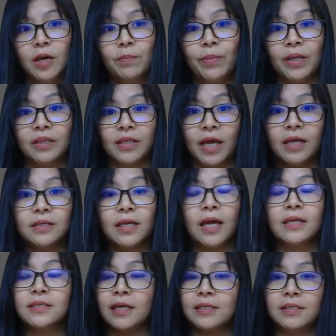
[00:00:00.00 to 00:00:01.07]
But that,
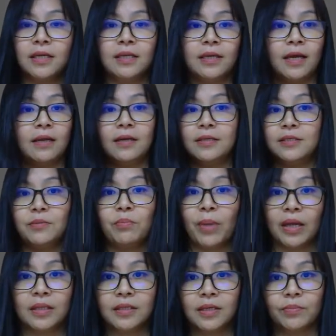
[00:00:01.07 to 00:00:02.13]
as I said, that doesn't
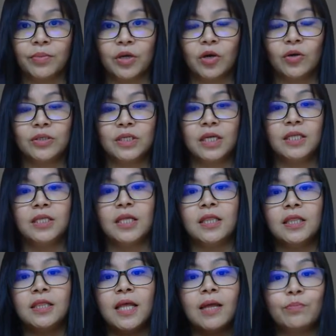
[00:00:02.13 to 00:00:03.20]
matter because in the
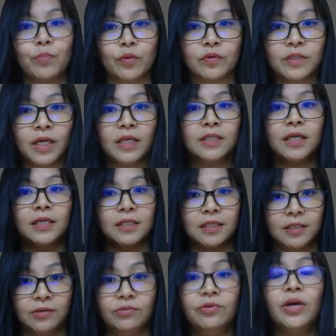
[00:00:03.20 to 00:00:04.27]
net process is
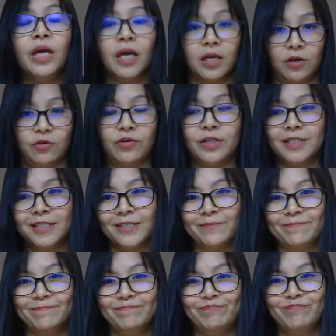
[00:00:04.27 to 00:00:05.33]
still increased.
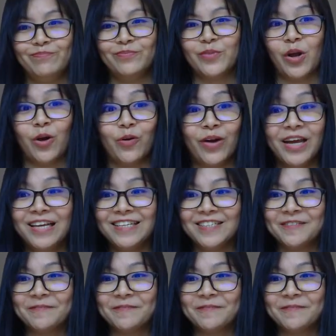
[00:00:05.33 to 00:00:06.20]
All right.